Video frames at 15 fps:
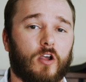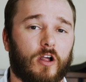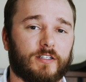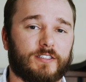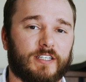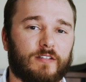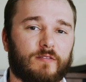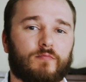
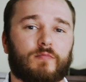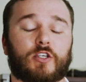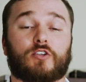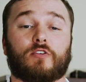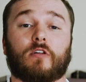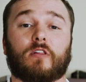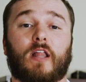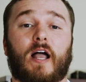content, make
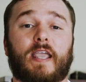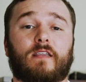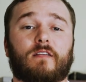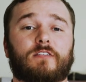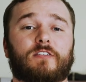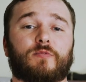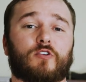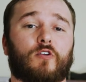sure to like,
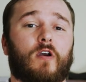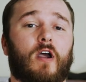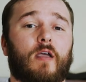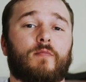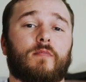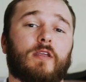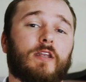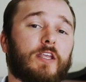
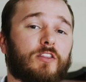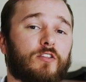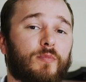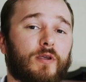subscribe, and hit the